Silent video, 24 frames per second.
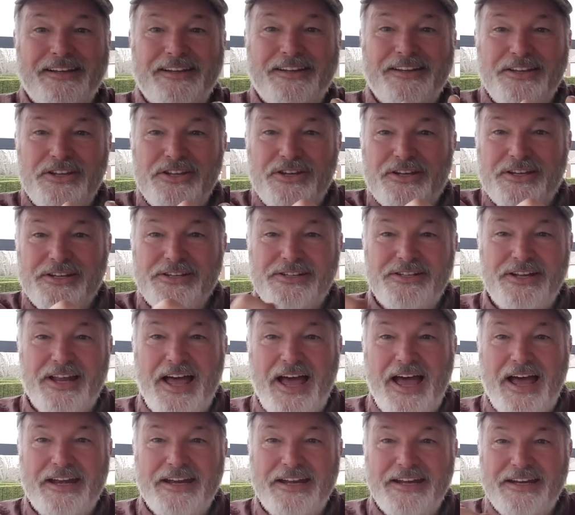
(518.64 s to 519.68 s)
You can
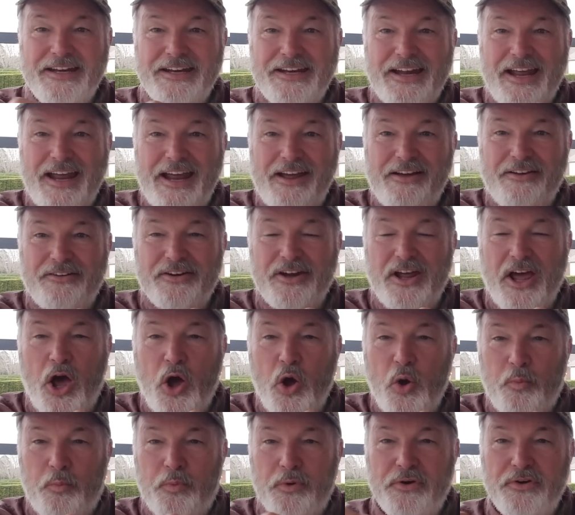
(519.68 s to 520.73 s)
slide in and out,
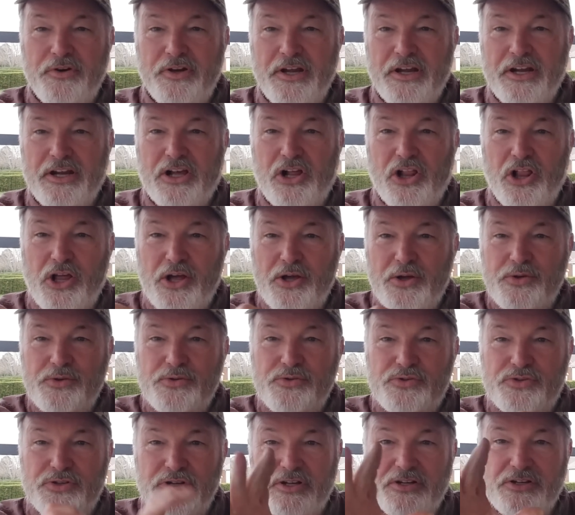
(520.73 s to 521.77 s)
open and
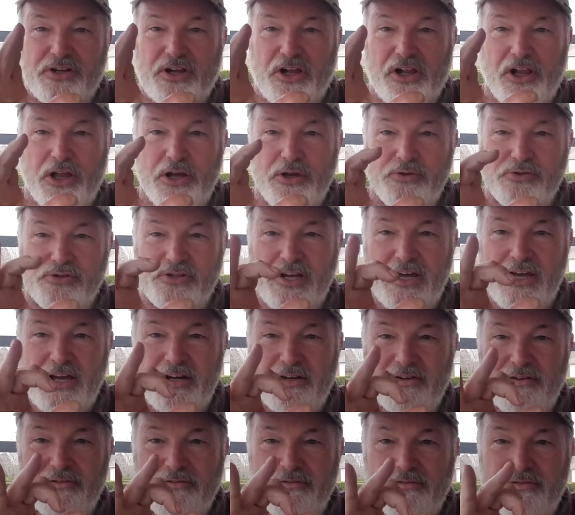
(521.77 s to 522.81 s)
close that
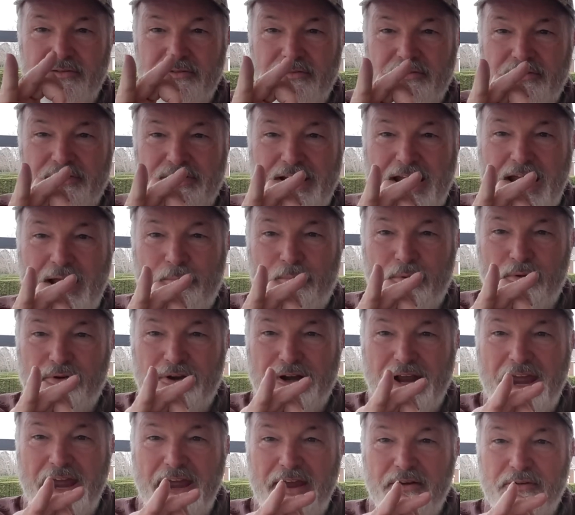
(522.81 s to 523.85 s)
damper
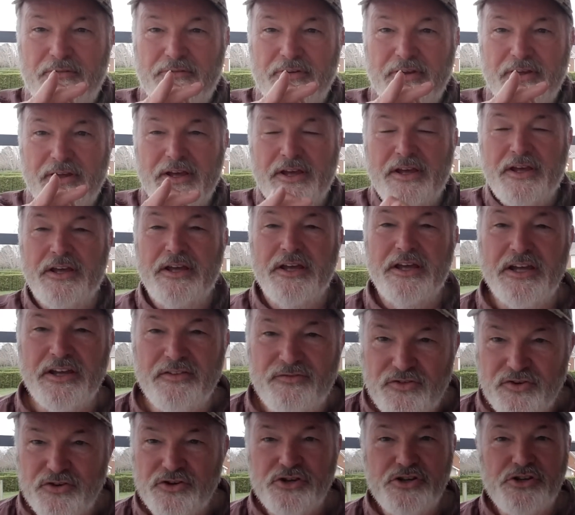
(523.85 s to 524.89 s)
down.
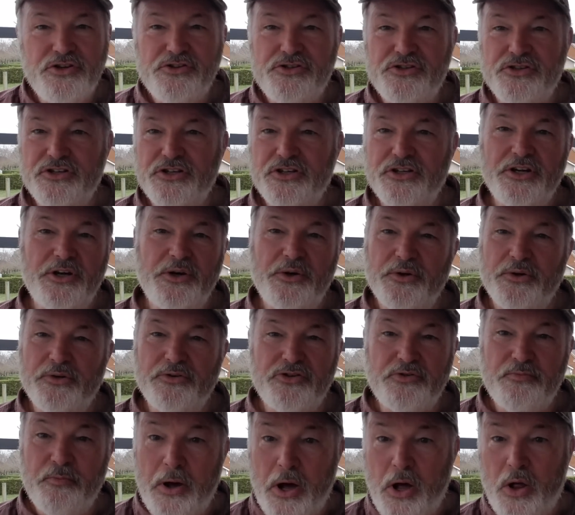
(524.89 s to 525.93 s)
If you're using it on a
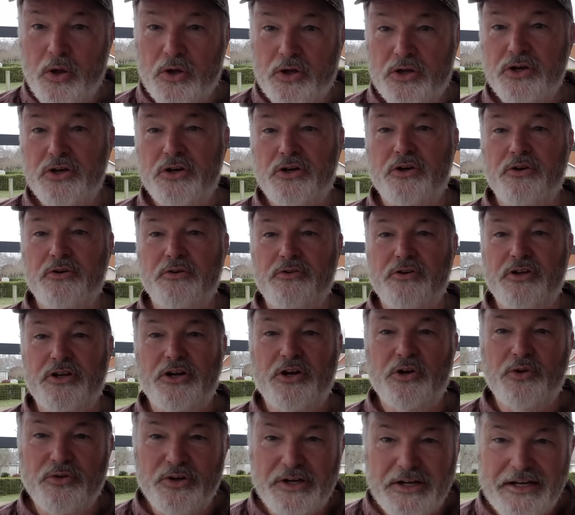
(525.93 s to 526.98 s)
small cooker, you
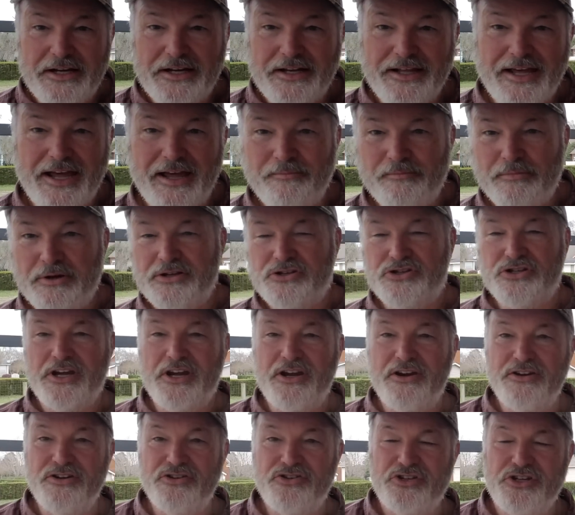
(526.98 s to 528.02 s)
don't need that much
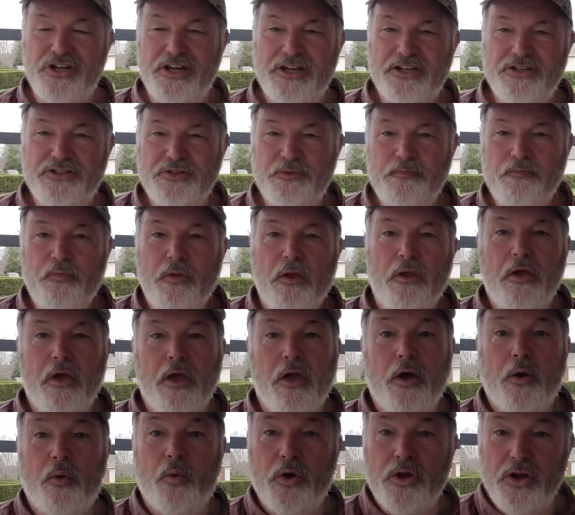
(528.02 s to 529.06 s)
air exchange.
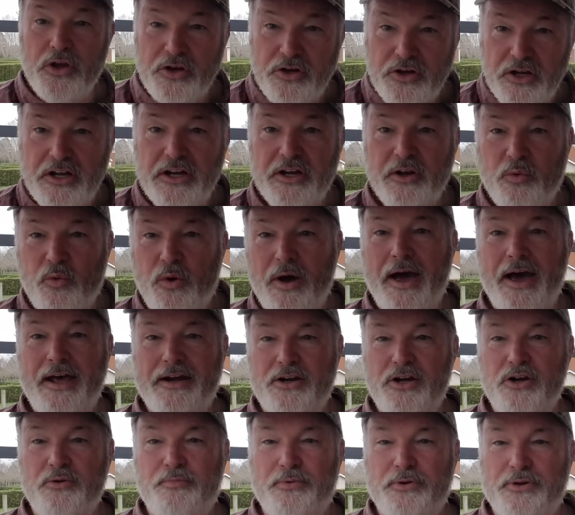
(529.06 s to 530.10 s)
Well, you need it wide
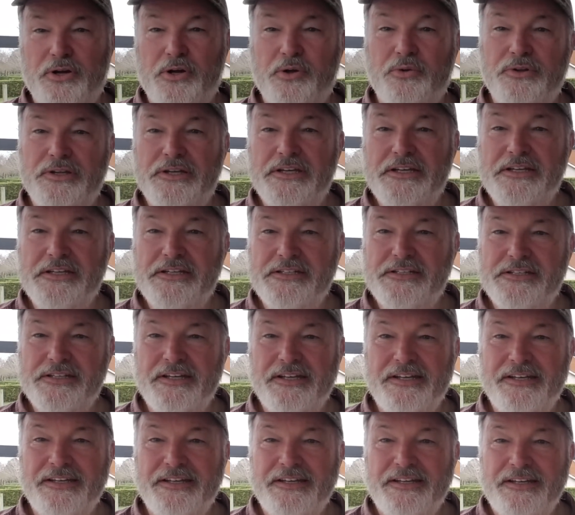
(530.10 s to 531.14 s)
open on these,
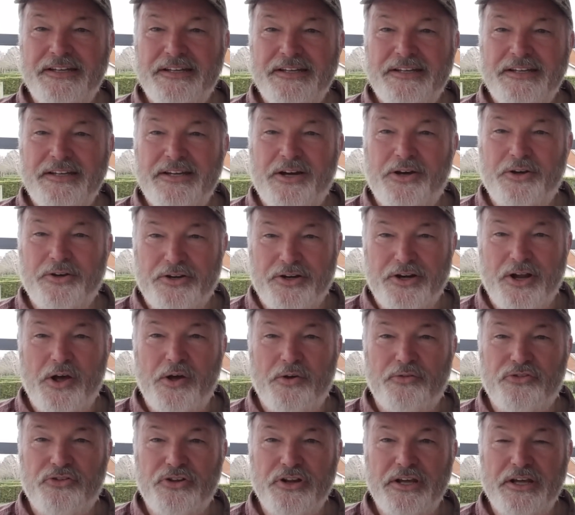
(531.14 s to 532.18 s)
on an
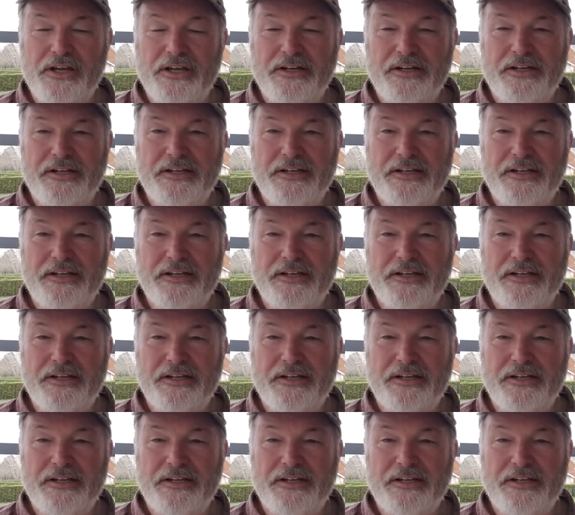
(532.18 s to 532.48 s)
offset.